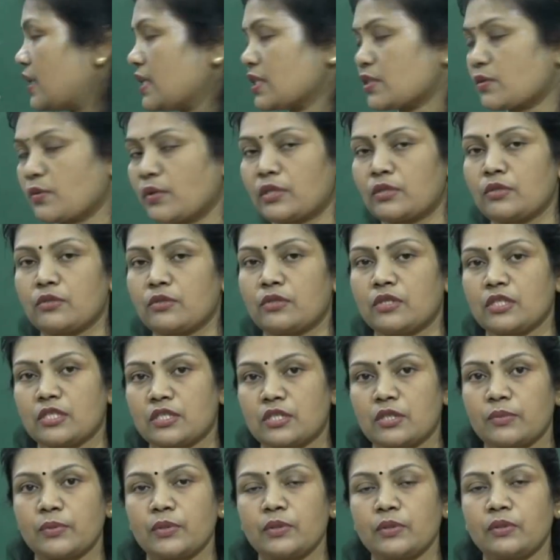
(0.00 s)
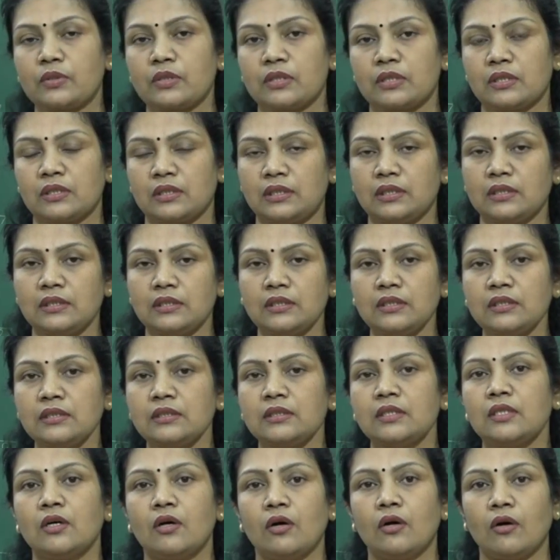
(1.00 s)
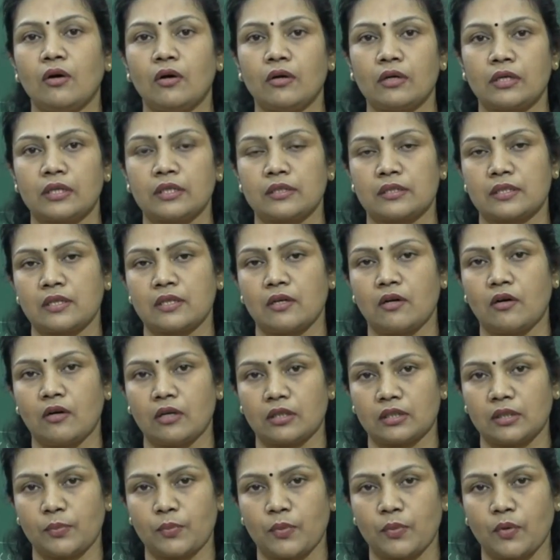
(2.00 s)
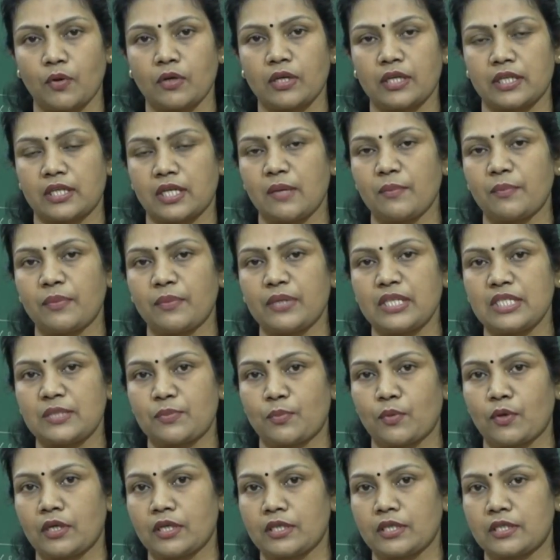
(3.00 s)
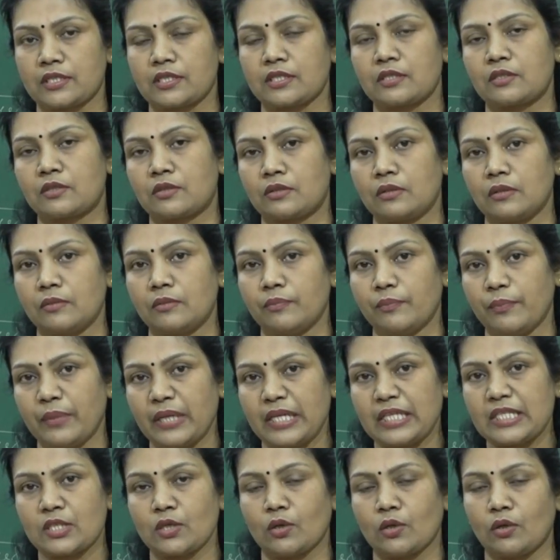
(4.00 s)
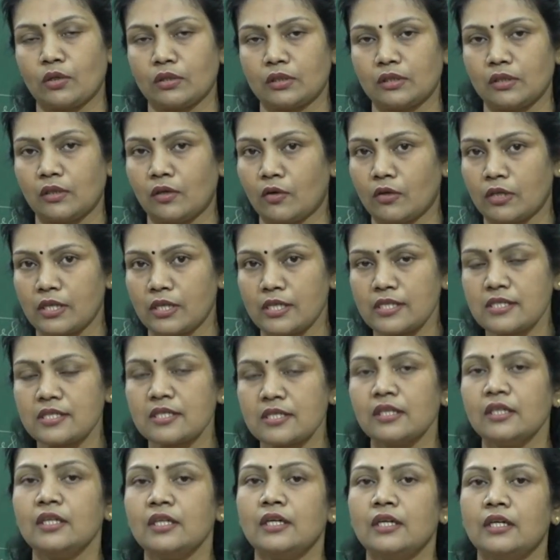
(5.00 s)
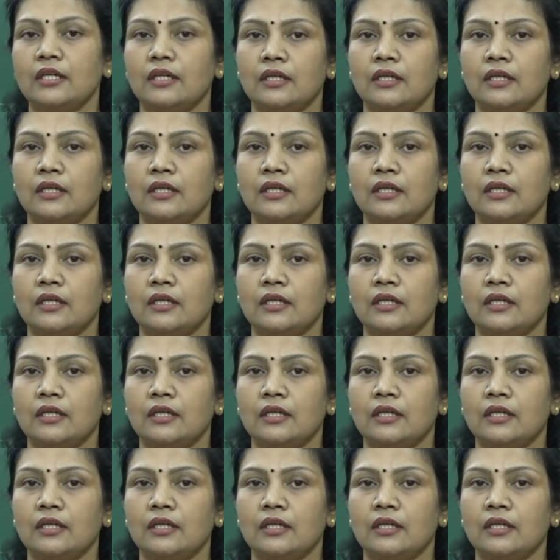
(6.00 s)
it is going to distribute the orders or the product company's products based on the orders